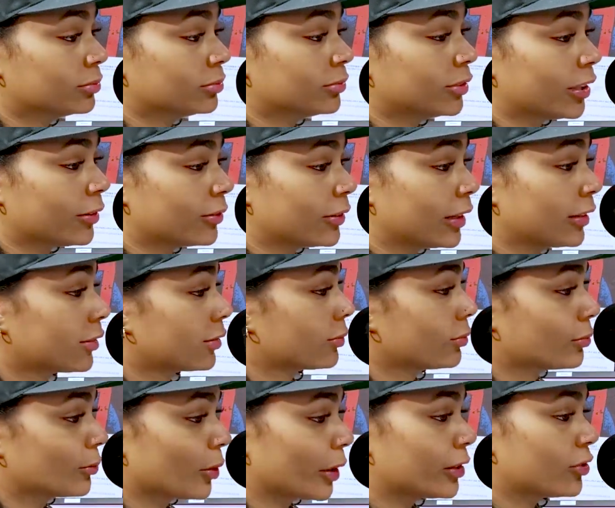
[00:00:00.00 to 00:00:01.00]
That's
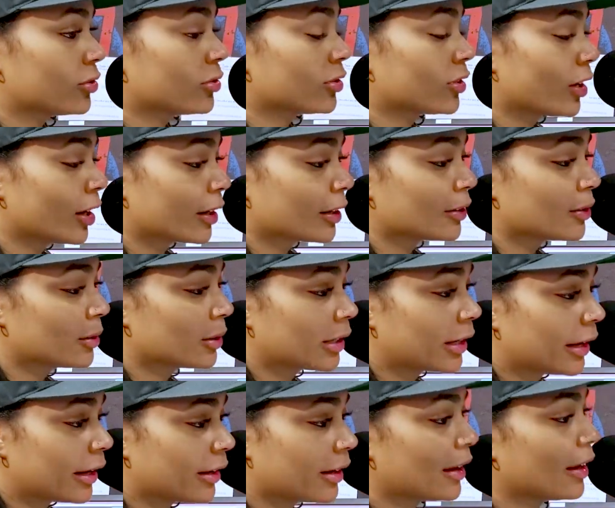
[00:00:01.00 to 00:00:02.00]
great you started doing
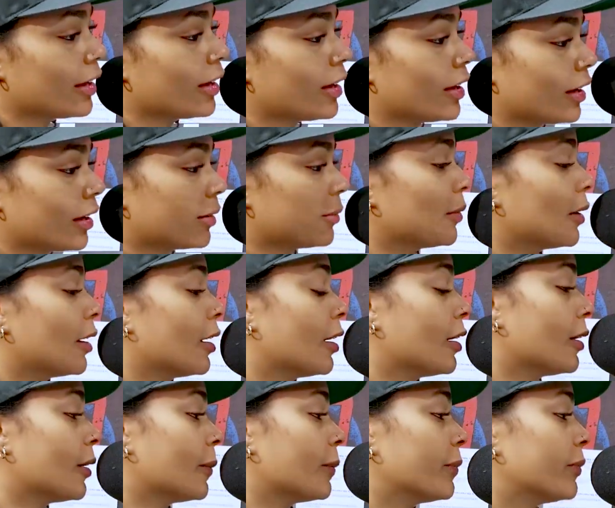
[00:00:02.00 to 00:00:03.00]
that.
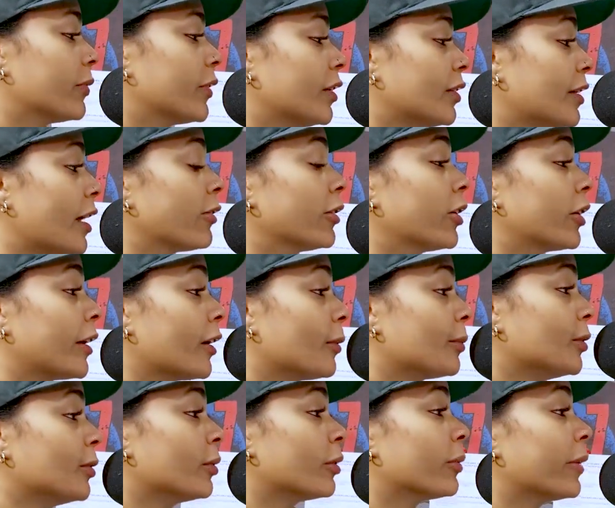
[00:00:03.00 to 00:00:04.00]
It's definitely going to help
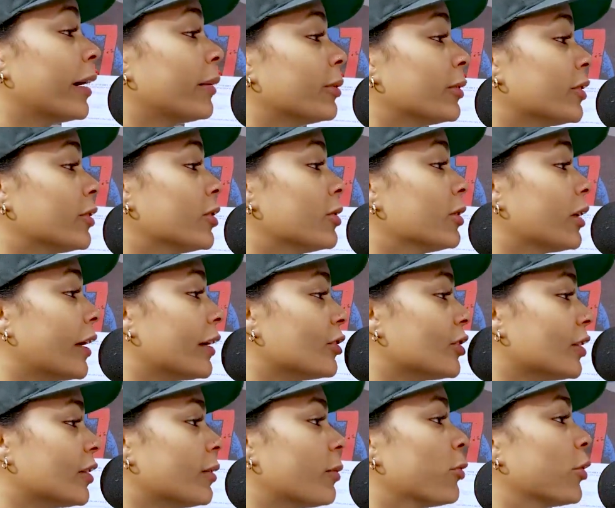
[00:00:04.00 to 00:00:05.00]
you with rapping too, like
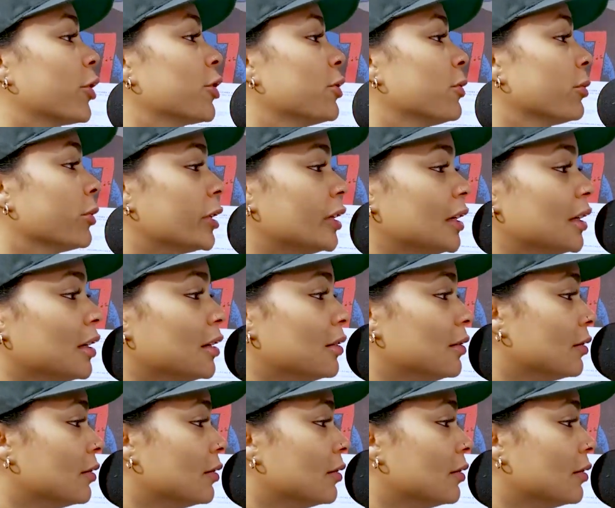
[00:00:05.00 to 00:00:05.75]
just the more you read.